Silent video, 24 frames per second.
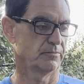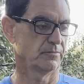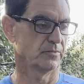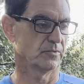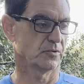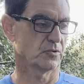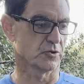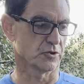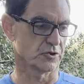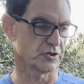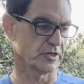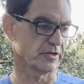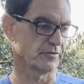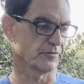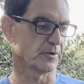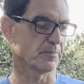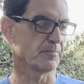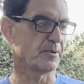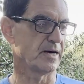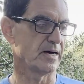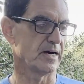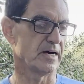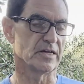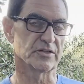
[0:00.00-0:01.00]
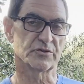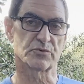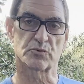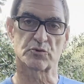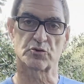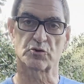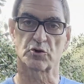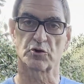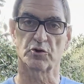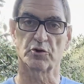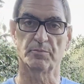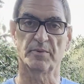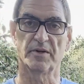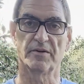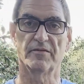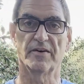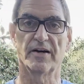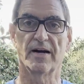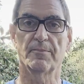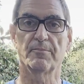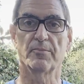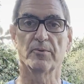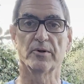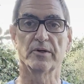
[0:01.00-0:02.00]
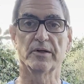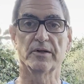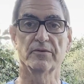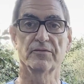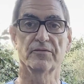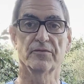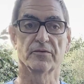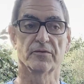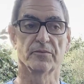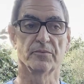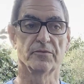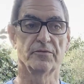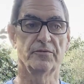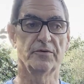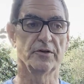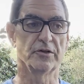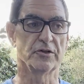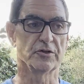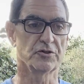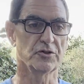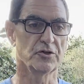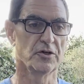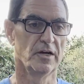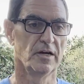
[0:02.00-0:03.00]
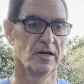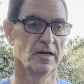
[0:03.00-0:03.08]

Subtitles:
of course you have your ponds, which are going to be evaporating from the fish,